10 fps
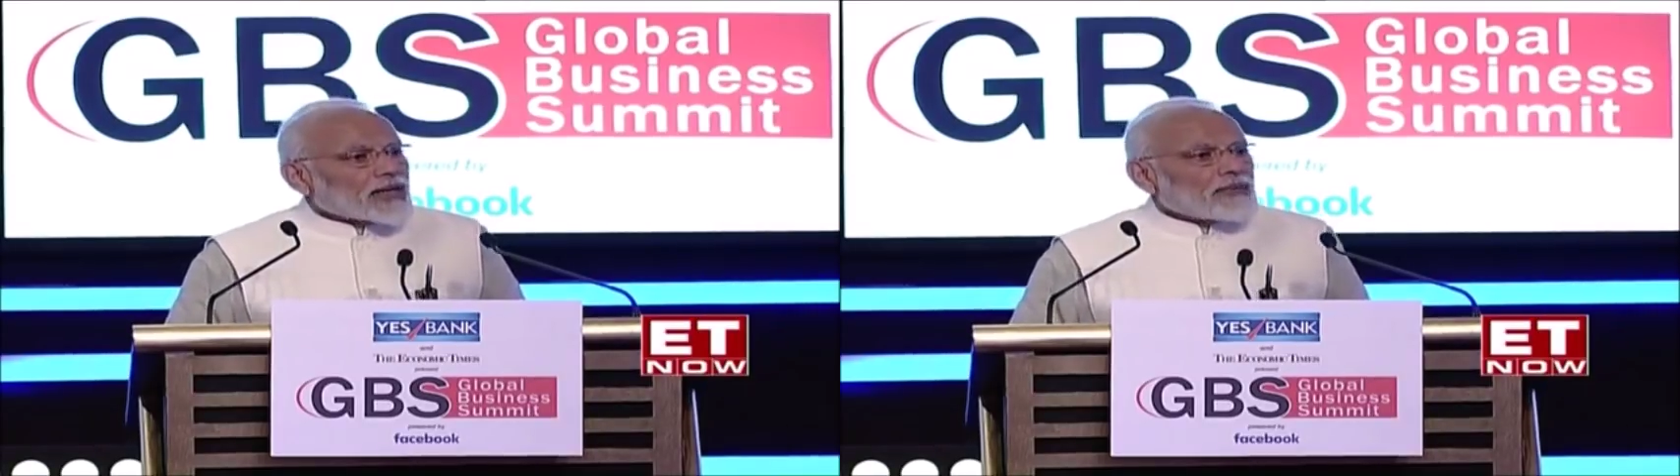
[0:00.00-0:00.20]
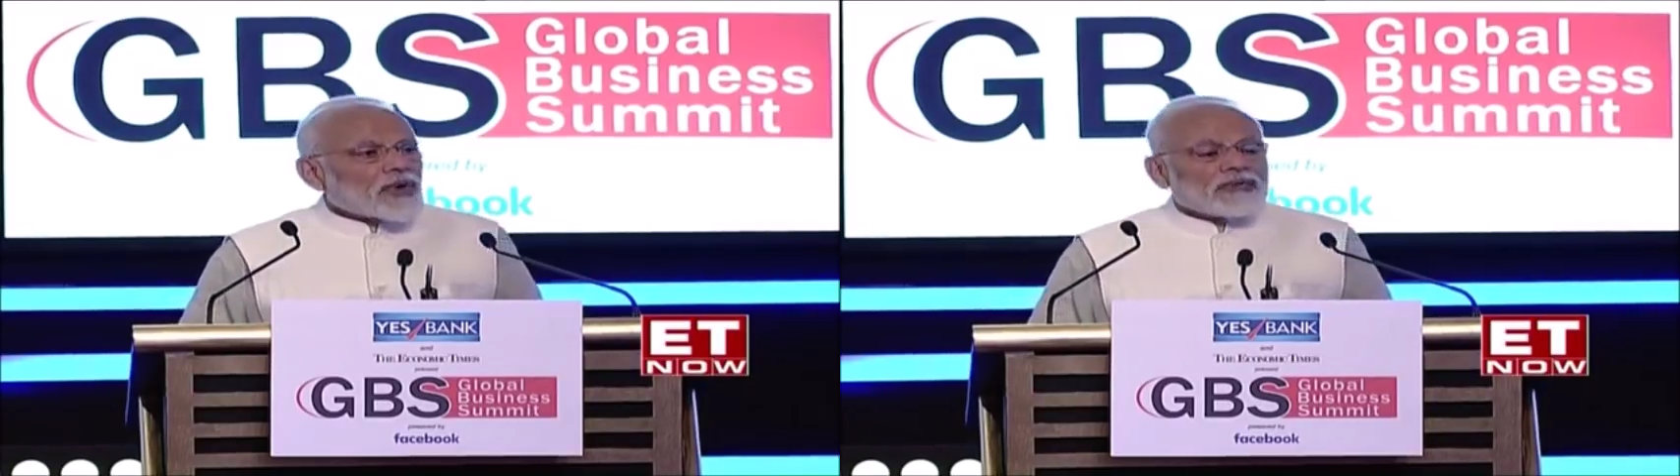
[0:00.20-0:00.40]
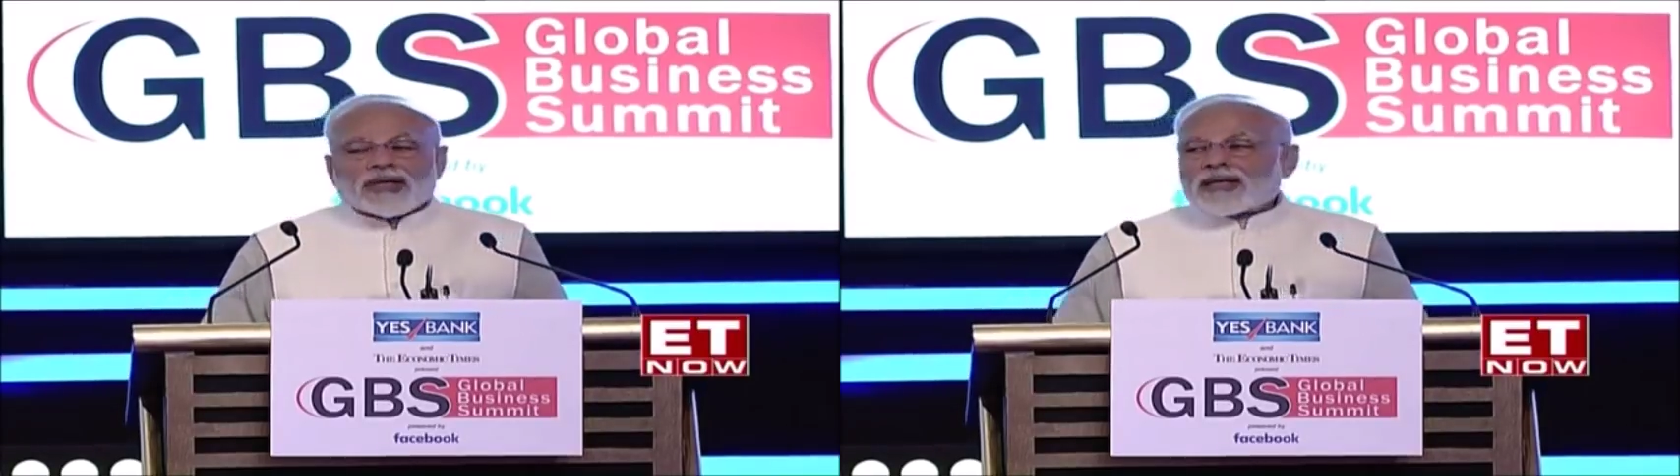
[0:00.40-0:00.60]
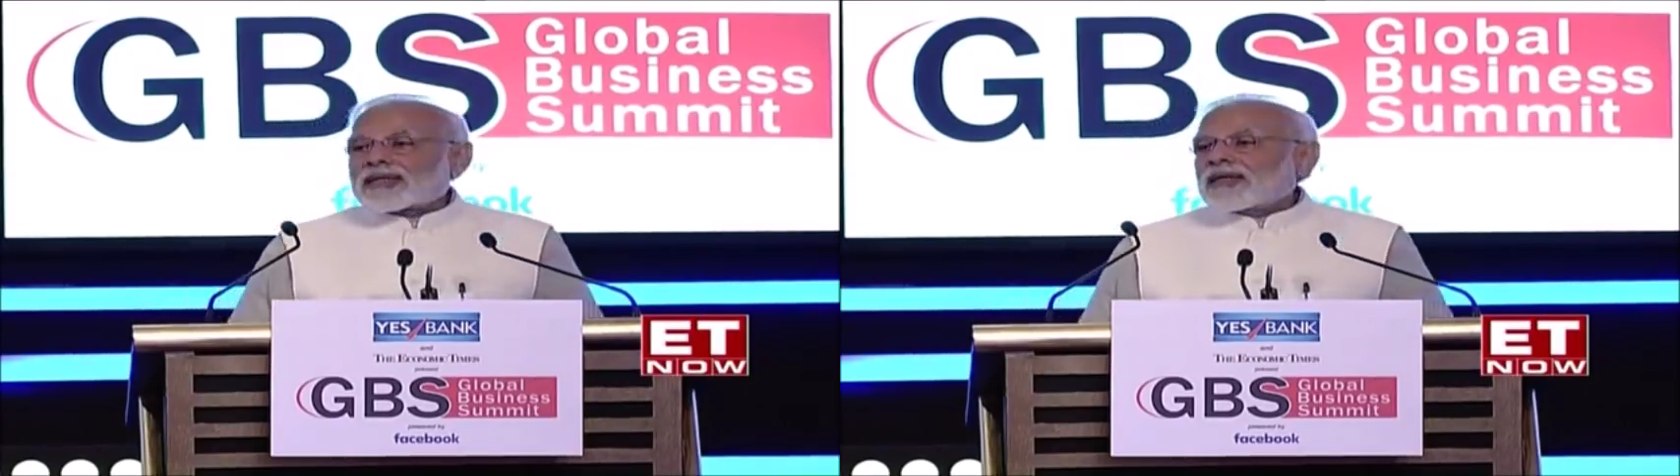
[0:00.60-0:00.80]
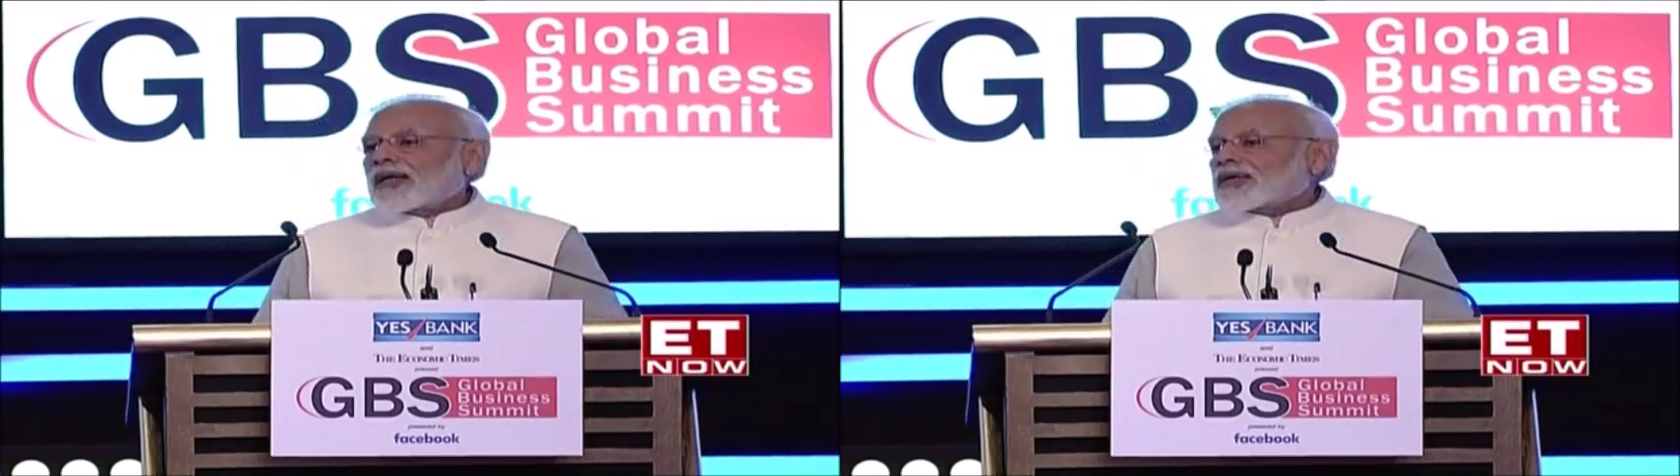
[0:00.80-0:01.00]
removing
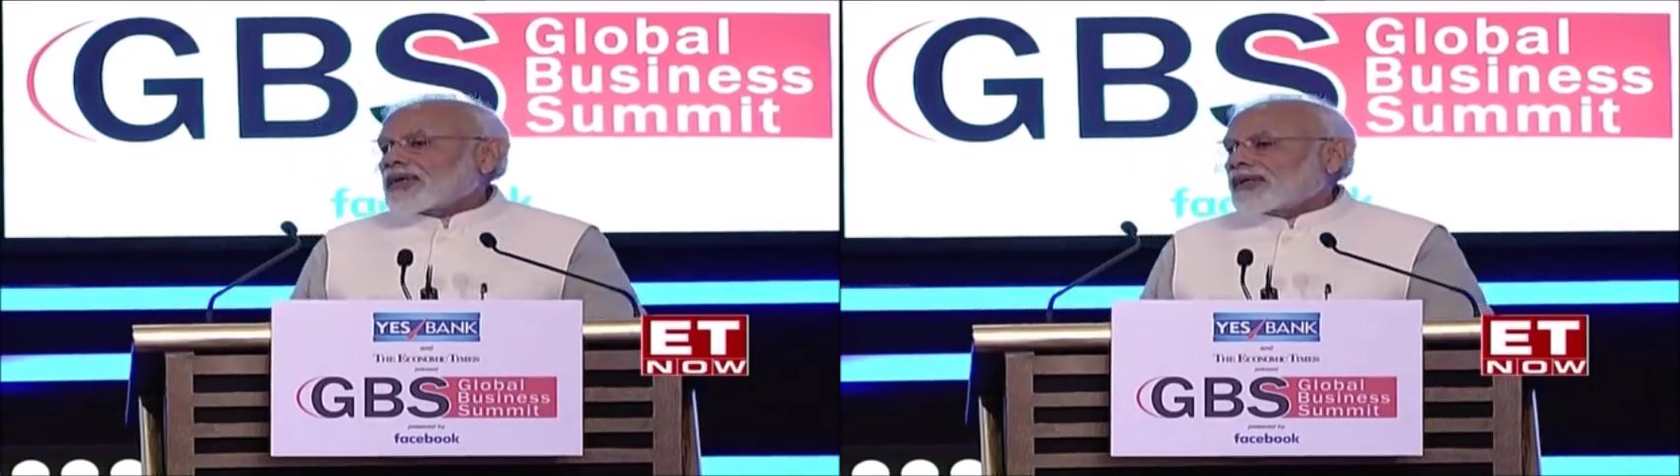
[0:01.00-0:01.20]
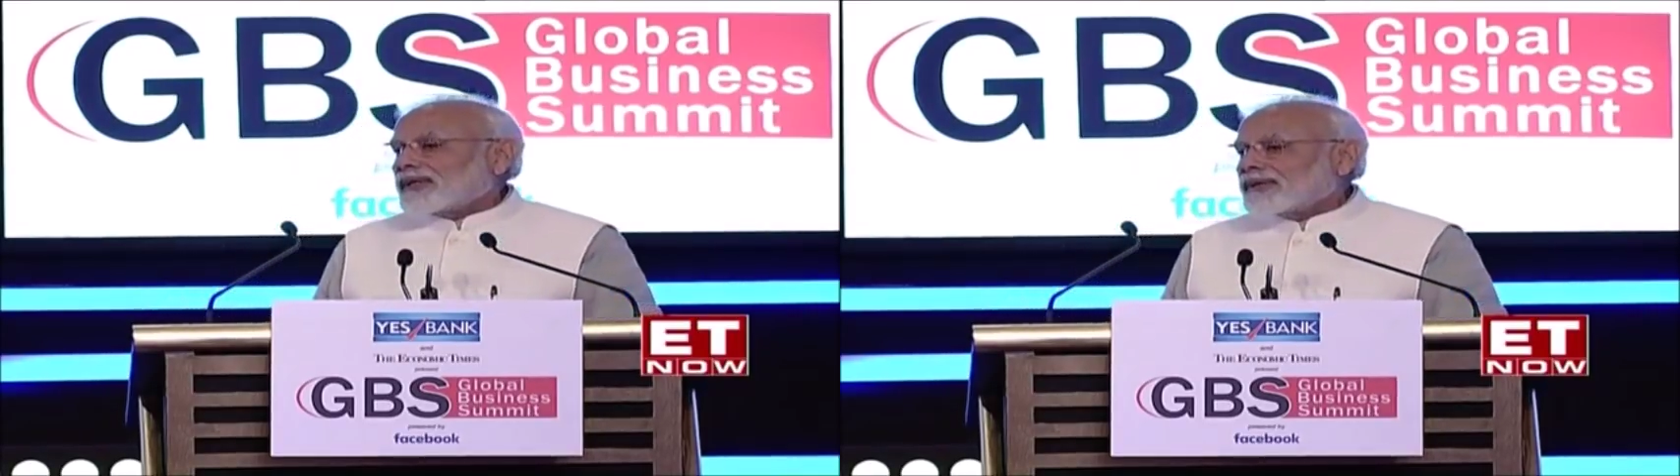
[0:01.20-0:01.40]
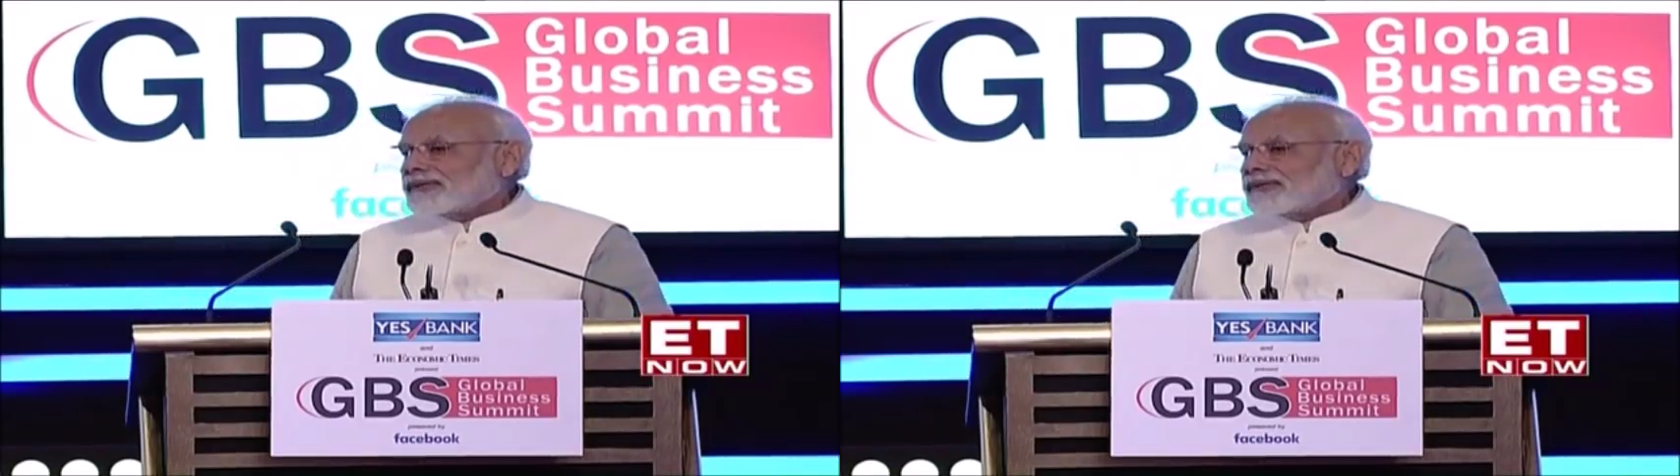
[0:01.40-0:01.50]
discrimination